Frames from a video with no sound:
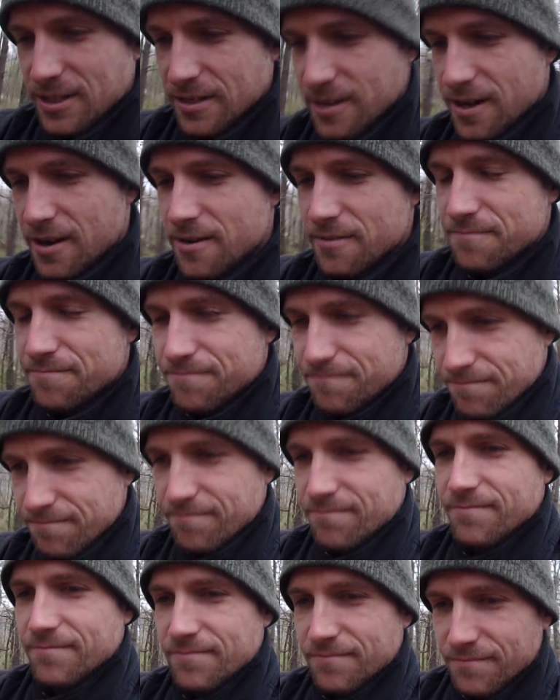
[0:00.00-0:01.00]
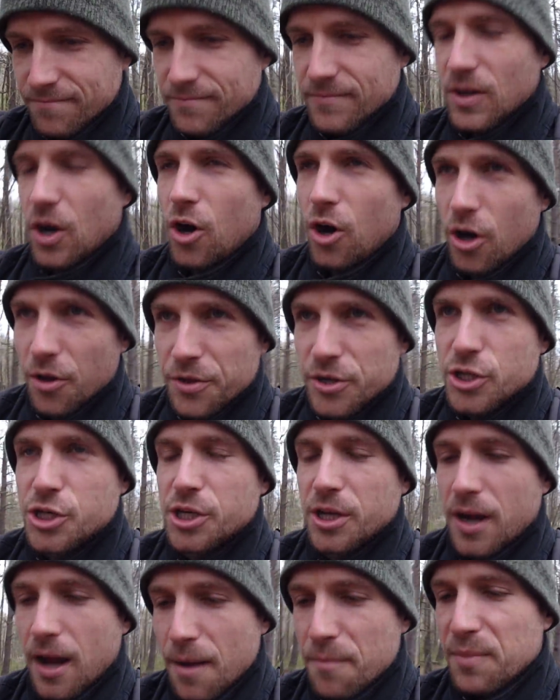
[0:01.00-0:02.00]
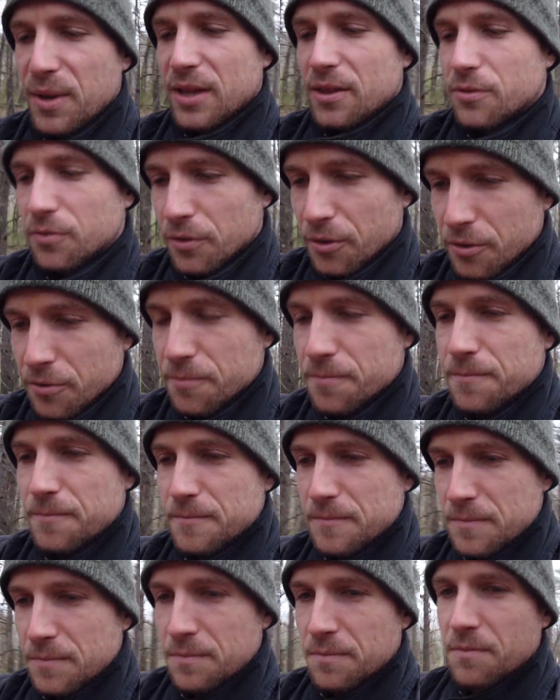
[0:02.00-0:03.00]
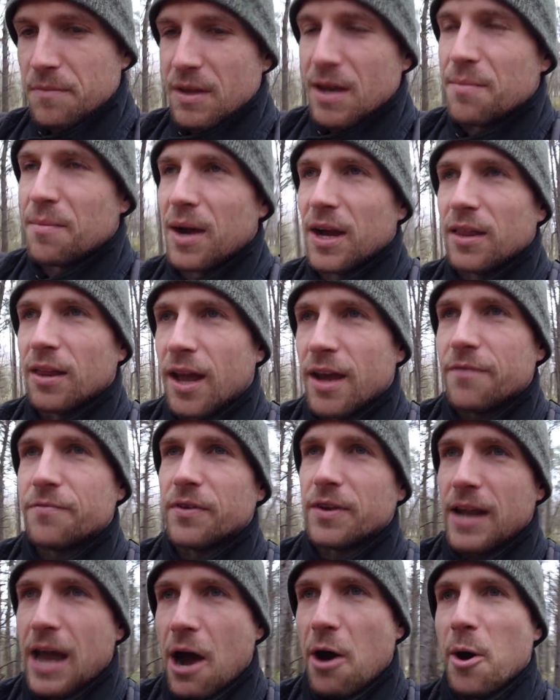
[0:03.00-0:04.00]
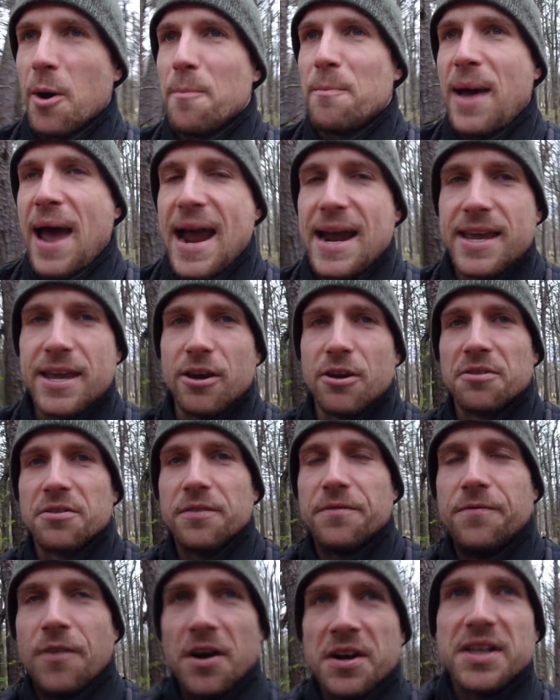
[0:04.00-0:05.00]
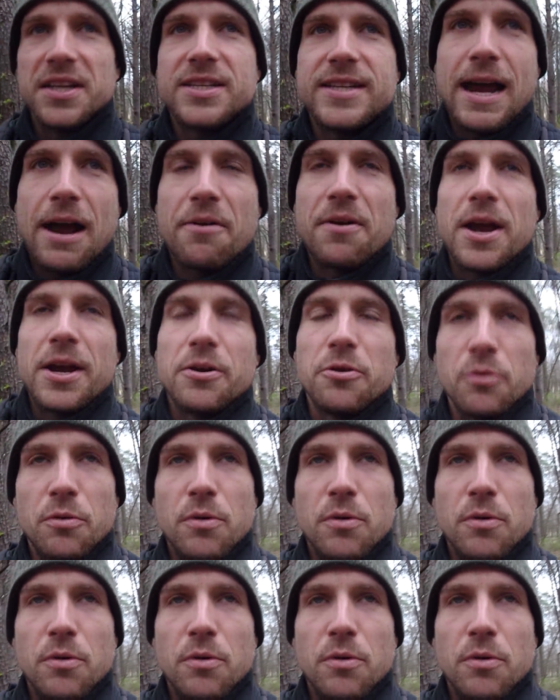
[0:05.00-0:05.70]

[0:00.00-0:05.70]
you know, all the shit I've been through in my life, and now I'm back here in the fucking town I